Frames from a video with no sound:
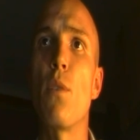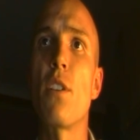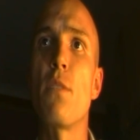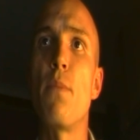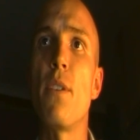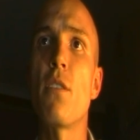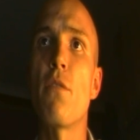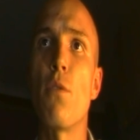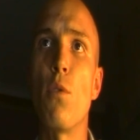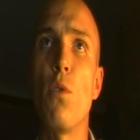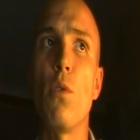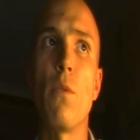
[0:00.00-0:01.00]
in what is best
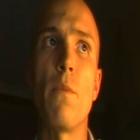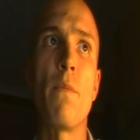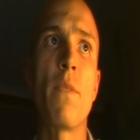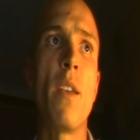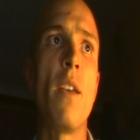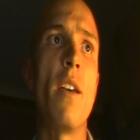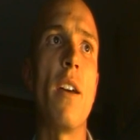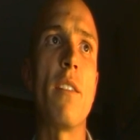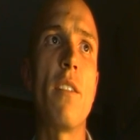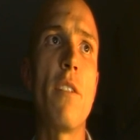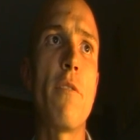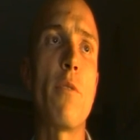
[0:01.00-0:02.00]
for all,
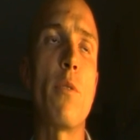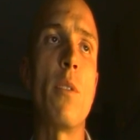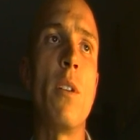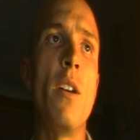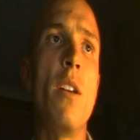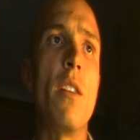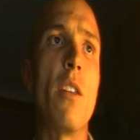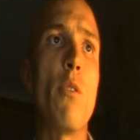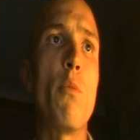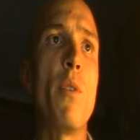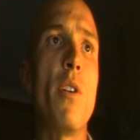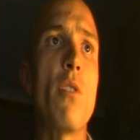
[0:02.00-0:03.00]
and therefore
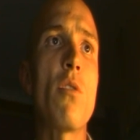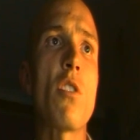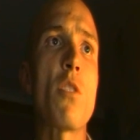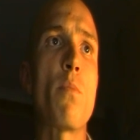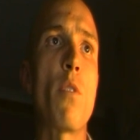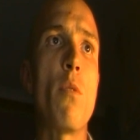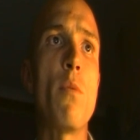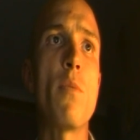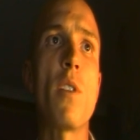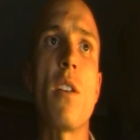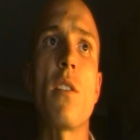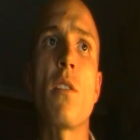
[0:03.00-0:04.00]
there will be no such
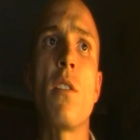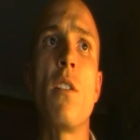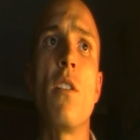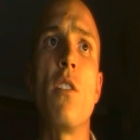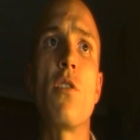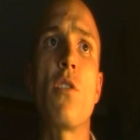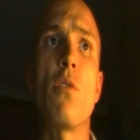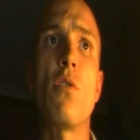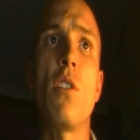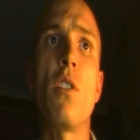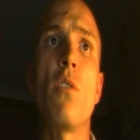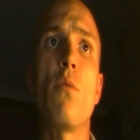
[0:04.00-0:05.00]
problems as
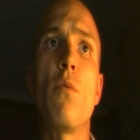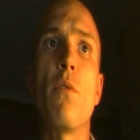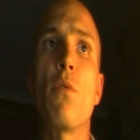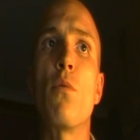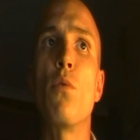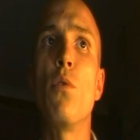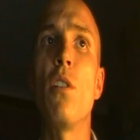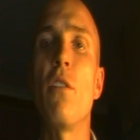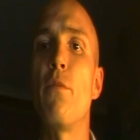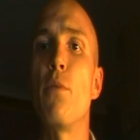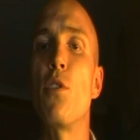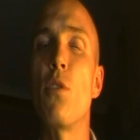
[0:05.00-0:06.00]
associated with the
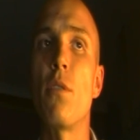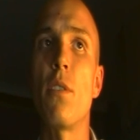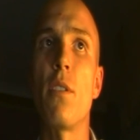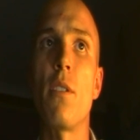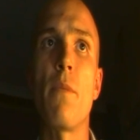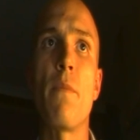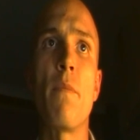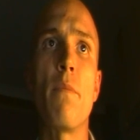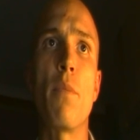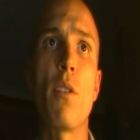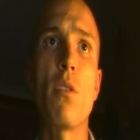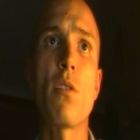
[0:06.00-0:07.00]
rule of majority,
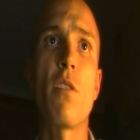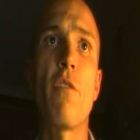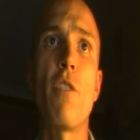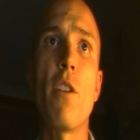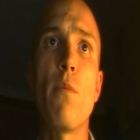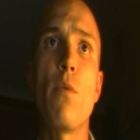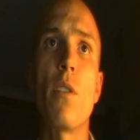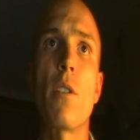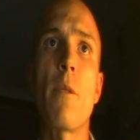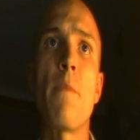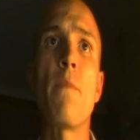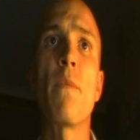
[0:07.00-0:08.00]
because the
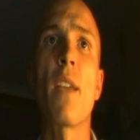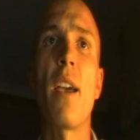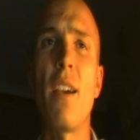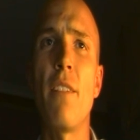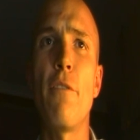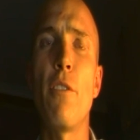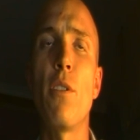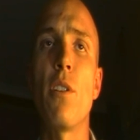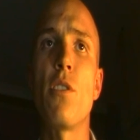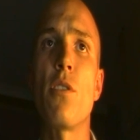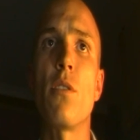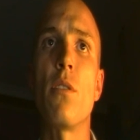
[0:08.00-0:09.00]
framework and
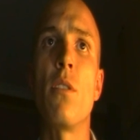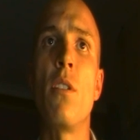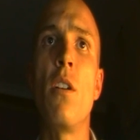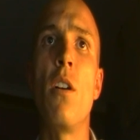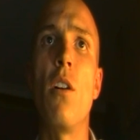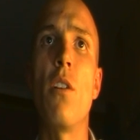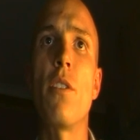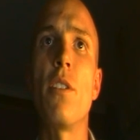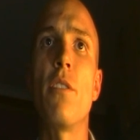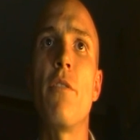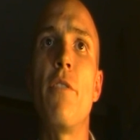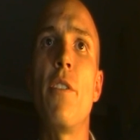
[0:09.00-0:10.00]
foundation
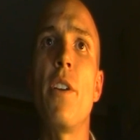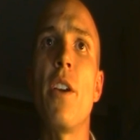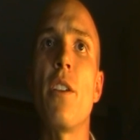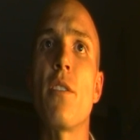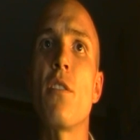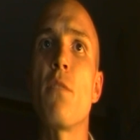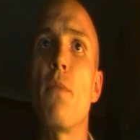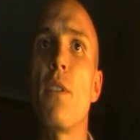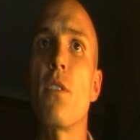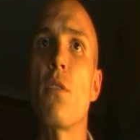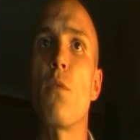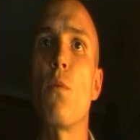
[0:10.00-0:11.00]
are in their very essence
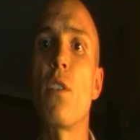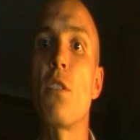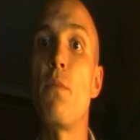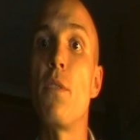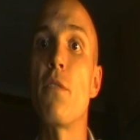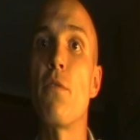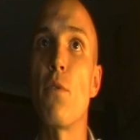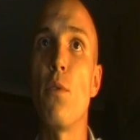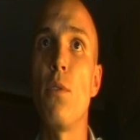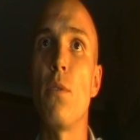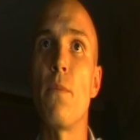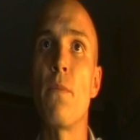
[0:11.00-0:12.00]
based on what is best
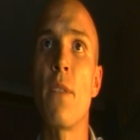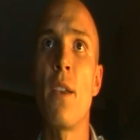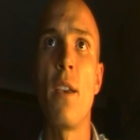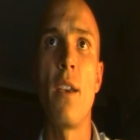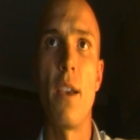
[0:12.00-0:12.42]
for all.